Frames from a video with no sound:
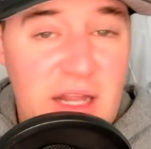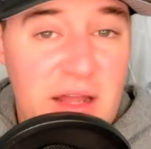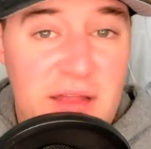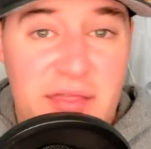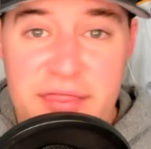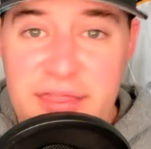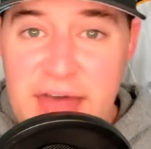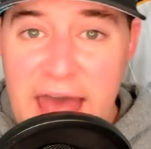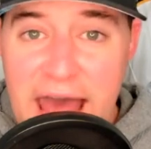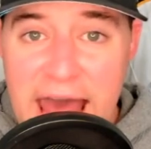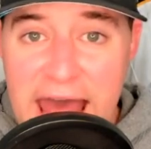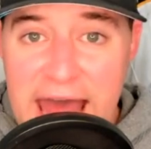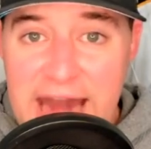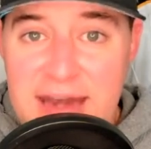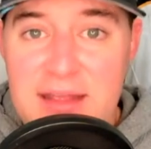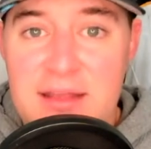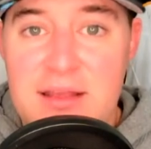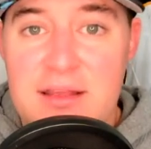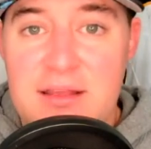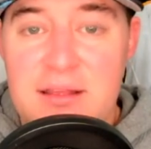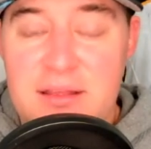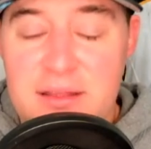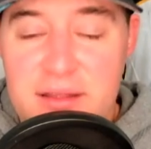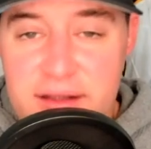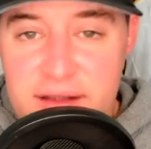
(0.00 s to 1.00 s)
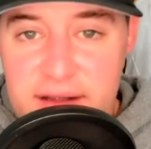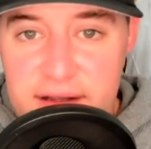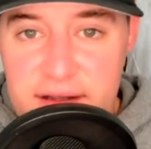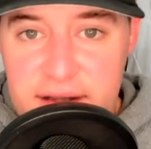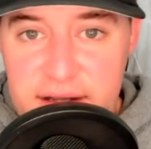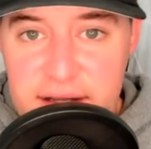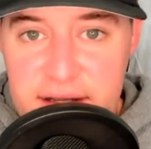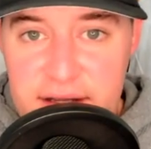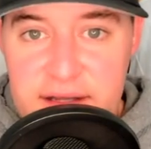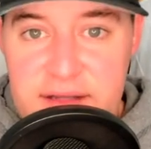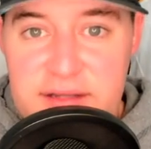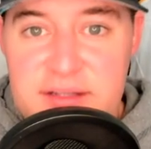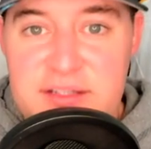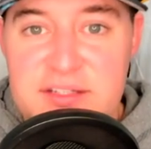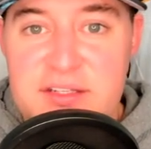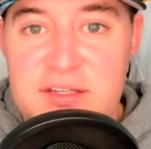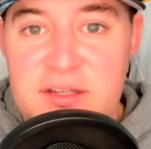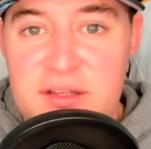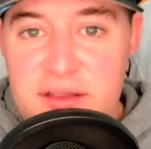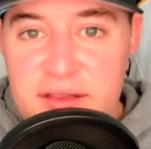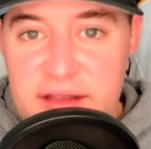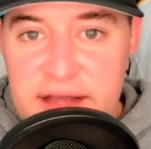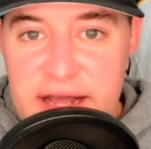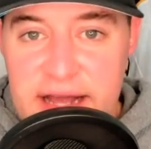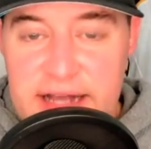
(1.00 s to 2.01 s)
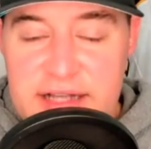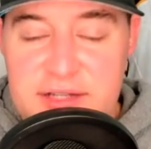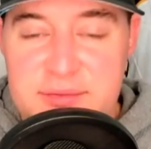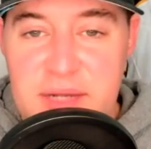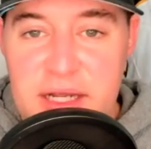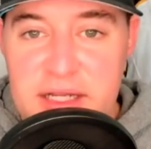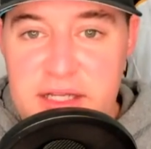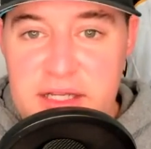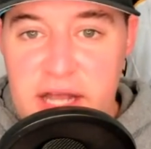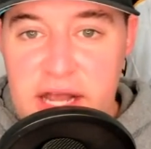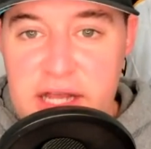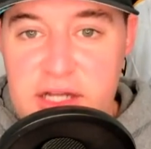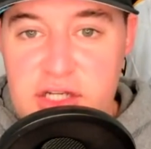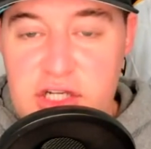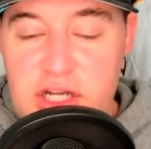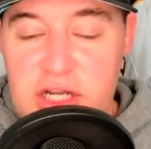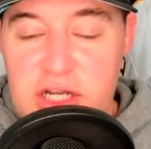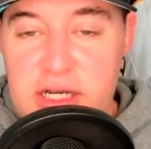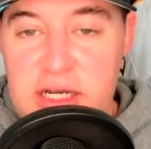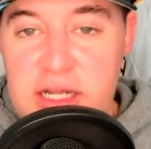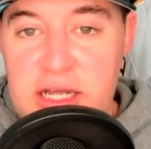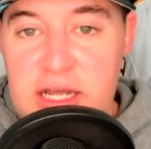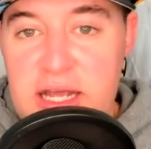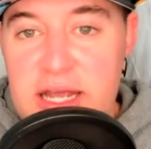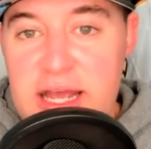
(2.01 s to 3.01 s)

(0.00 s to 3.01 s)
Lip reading: That is the expectation.